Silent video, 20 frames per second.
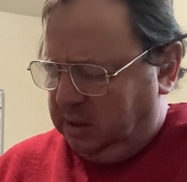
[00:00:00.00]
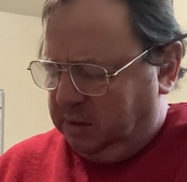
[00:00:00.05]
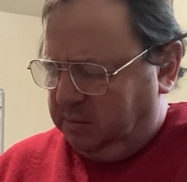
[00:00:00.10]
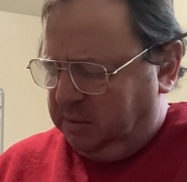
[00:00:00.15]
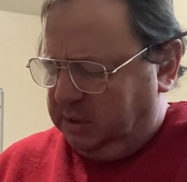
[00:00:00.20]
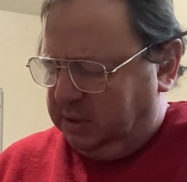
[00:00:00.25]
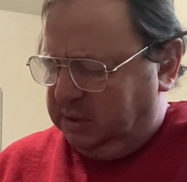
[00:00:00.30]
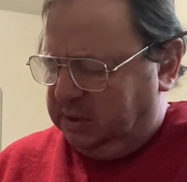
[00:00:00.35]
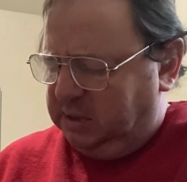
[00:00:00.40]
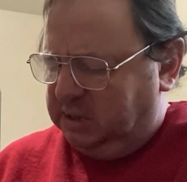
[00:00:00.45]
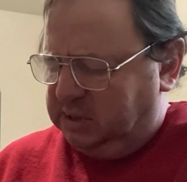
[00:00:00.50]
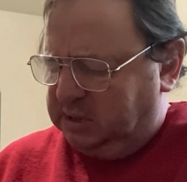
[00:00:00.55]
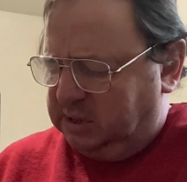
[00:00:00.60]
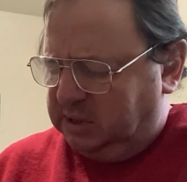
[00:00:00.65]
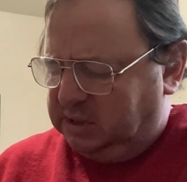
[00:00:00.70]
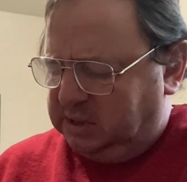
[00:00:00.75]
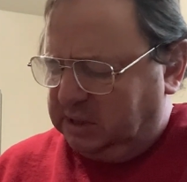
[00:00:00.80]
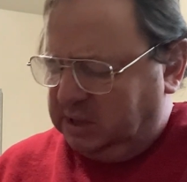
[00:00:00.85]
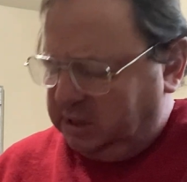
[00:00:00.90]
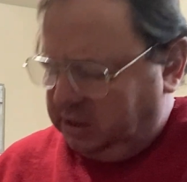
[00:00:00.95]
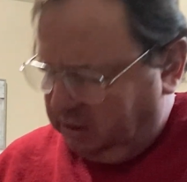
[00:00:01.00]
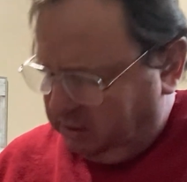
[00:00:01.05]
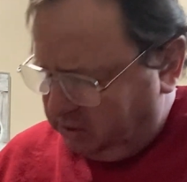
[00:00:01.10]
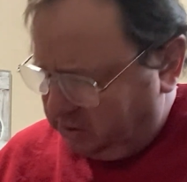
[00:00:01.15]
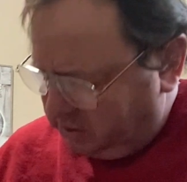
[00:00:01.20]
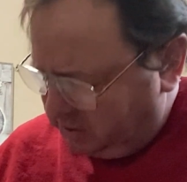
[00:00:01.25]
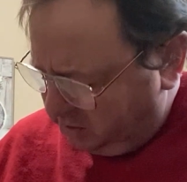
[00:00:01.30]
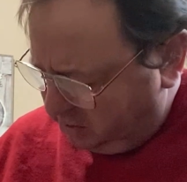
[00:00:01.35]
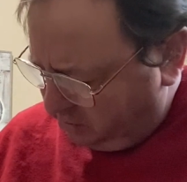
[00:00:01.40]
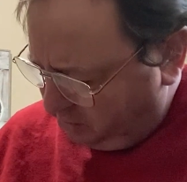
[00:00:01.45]
but this has
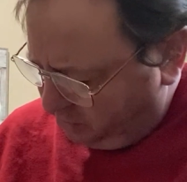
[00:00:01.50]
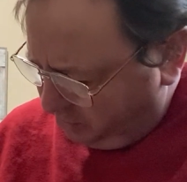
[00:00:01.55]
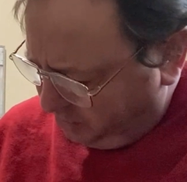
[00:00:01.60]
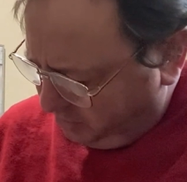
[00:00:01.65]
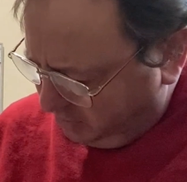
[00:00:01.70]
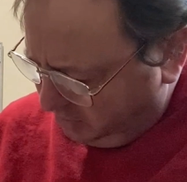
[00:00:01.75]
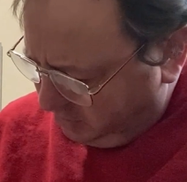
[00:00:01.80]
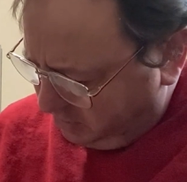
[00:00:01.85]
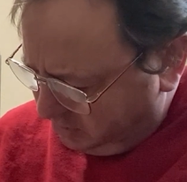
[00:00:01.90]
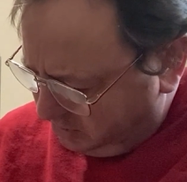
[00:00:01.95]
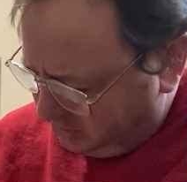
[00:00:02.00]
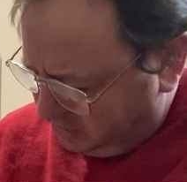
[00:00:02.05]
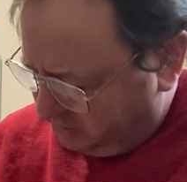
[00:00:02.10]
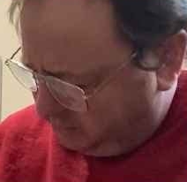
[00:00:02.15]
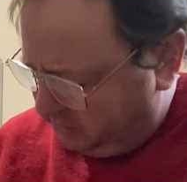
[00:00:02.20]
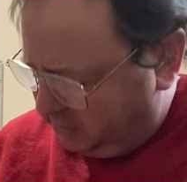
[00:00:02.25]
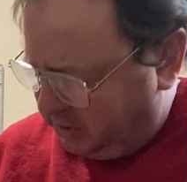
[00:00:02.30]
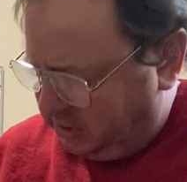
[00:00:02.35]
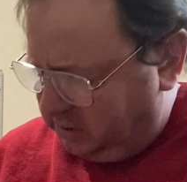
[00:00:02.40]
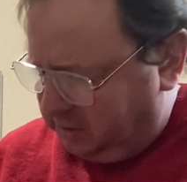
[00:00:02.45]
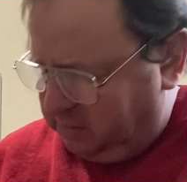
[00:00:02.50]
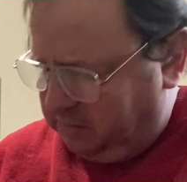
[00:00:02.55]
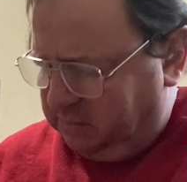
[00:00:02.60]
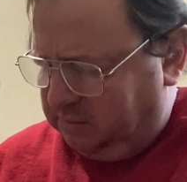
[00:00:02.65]
additional thickness sometimes.